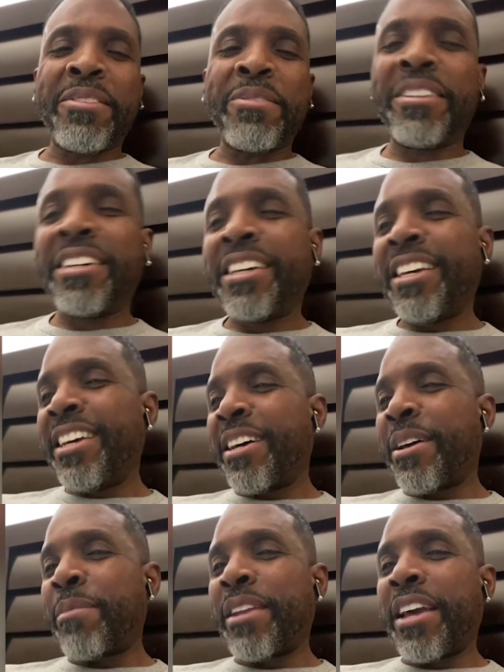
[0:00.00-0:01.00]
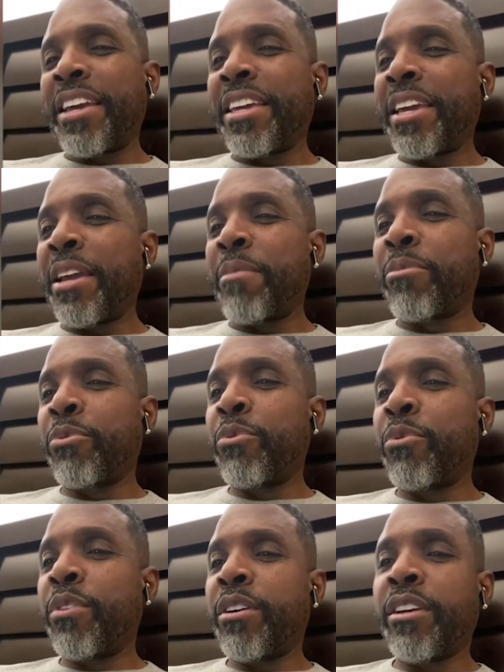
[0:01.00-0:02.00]
You know, I mean I came
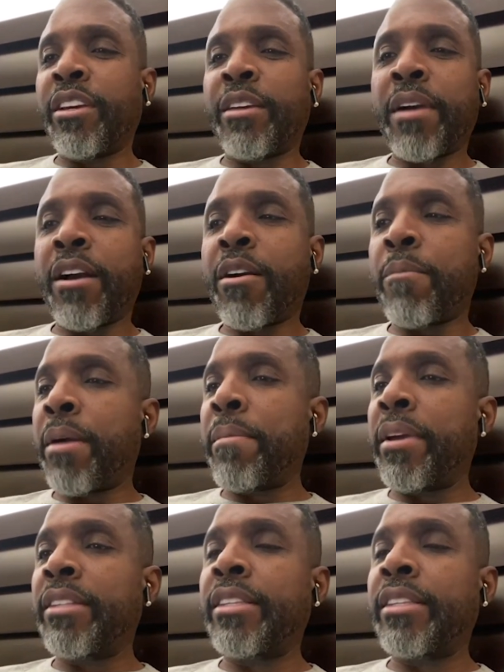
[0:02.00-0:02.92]
through. Uh, in my my